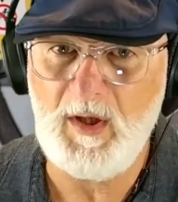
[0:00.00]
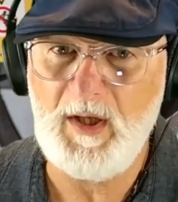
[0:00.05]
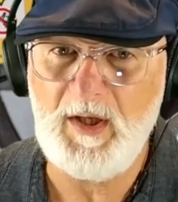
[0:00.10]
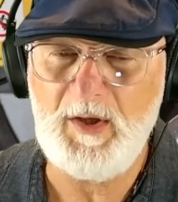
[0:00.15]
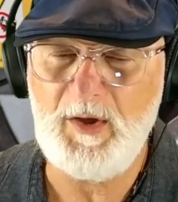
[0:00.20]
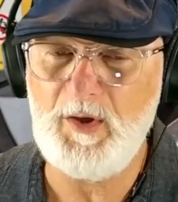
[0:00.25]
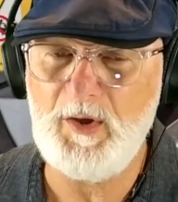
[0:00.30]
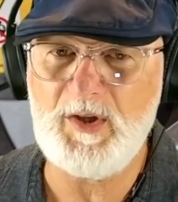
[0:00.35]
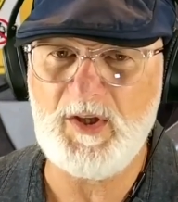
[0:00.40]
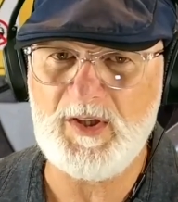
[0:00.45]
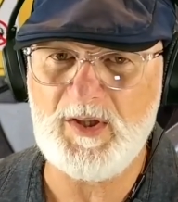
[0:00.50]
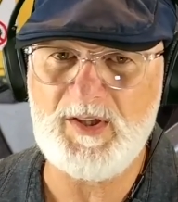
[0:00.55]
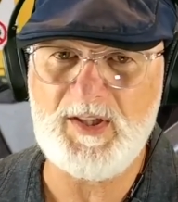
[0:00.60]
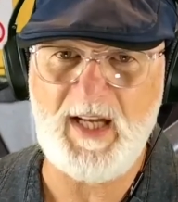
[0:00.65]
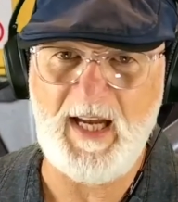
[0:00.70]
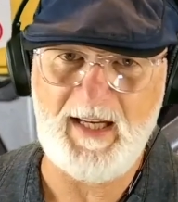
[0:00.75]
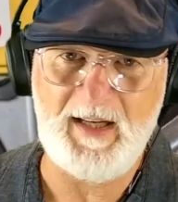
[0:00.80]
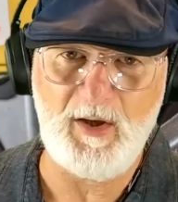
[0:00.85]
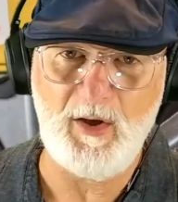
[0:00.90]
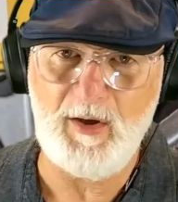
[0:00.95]
You just
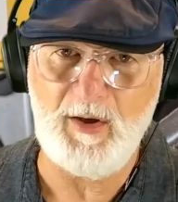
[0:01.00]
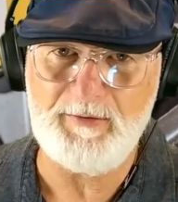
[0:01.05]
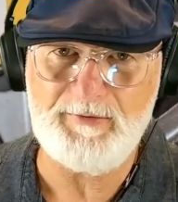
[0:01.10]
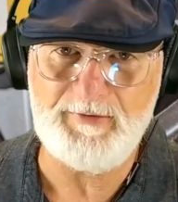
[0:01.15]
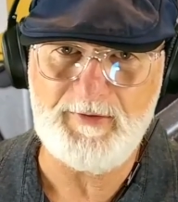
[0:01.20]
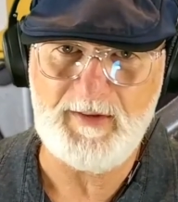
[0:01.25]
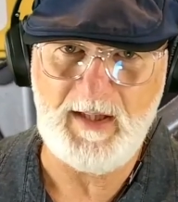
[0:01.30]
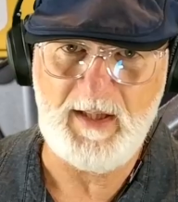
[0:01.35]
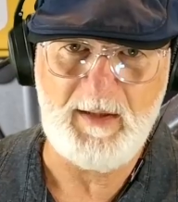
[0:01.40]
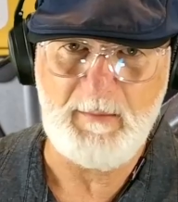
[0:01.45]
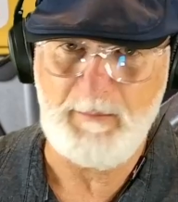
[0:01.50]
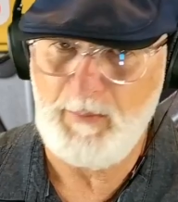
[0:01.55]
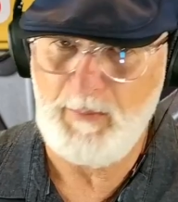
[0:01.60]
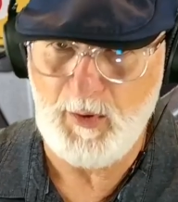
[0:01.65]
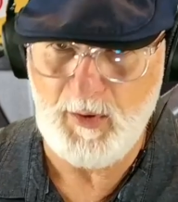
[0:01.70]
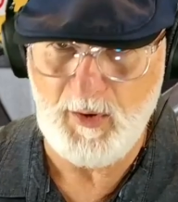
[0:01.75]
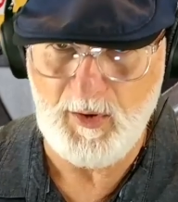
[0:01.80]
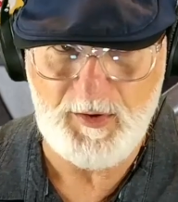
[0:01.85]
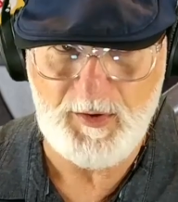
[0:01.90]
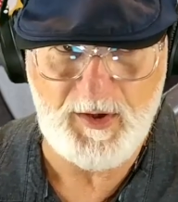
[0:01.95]
take it off, put
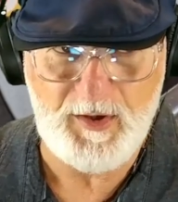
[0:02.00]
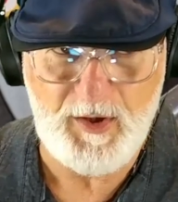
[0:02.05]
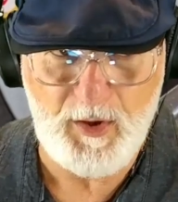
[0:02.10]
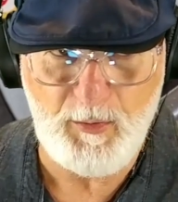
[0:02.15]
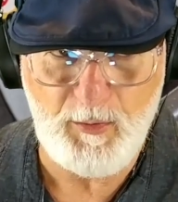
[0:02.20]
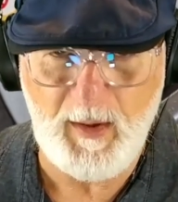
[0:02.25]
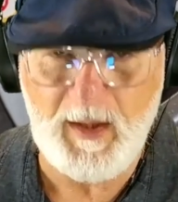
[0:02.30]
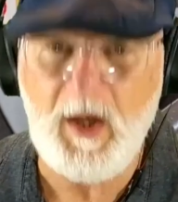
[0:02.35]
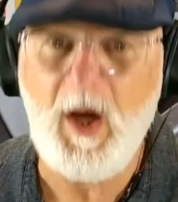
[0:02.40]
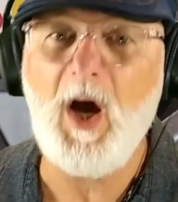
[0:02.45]
on the new one.